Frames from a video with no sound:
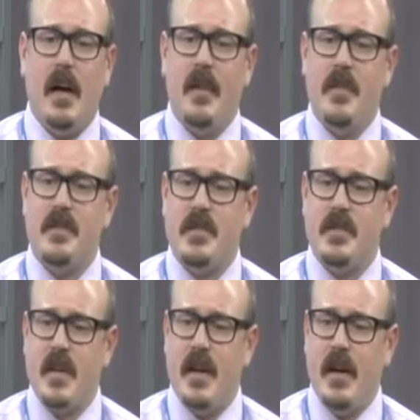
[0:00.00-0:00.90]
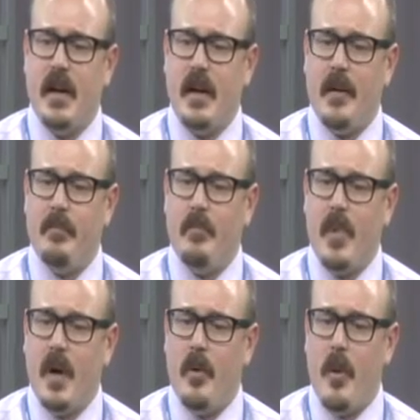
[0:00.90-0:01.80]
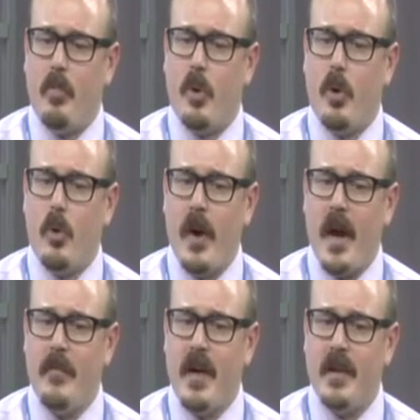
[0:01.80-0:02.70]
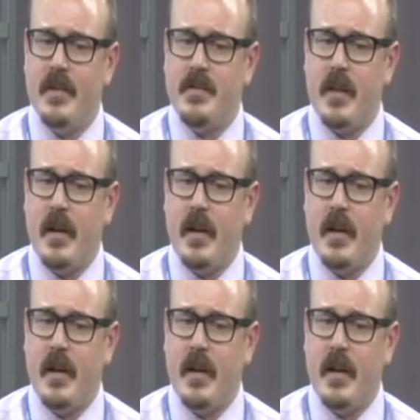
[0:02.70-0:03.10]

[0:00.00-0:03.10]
This is a program that is